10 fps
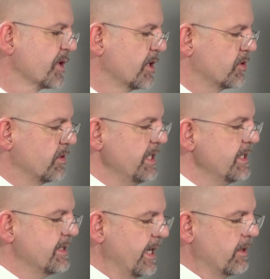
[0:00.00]
So
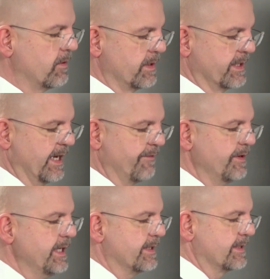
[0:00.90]
these stakeholders have
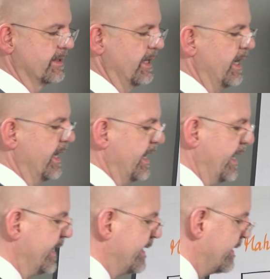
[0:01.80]
needs, and